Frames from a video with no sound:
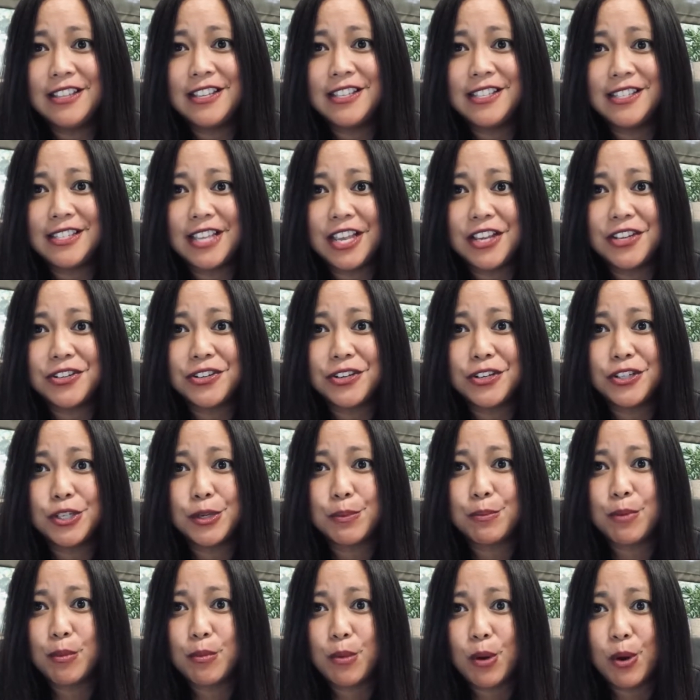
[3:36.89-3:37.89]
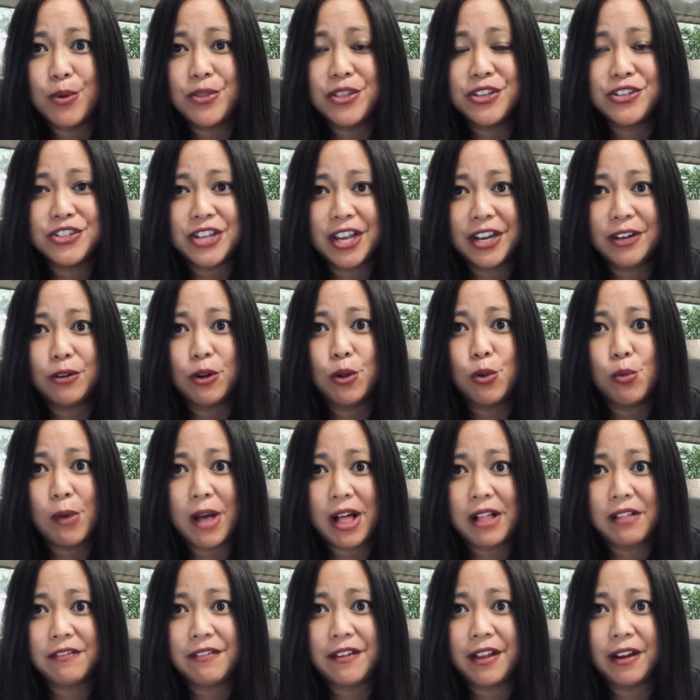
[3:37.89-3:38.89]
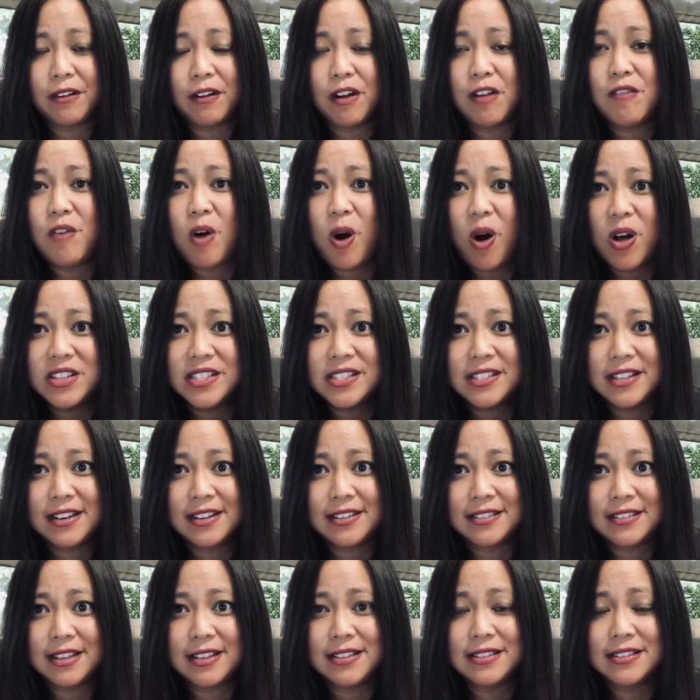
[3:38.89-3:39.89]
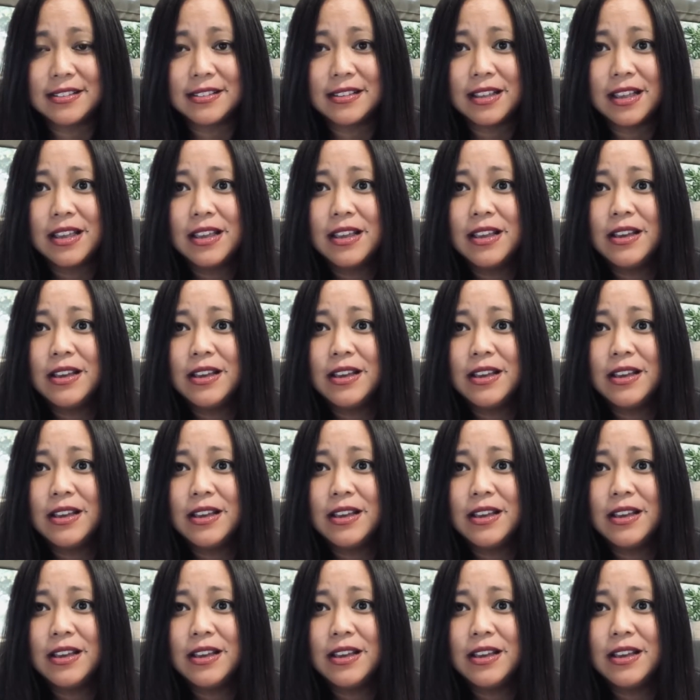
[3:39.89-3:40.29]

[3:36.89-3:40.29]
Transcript: this nation to promote the general welfare of all citizens,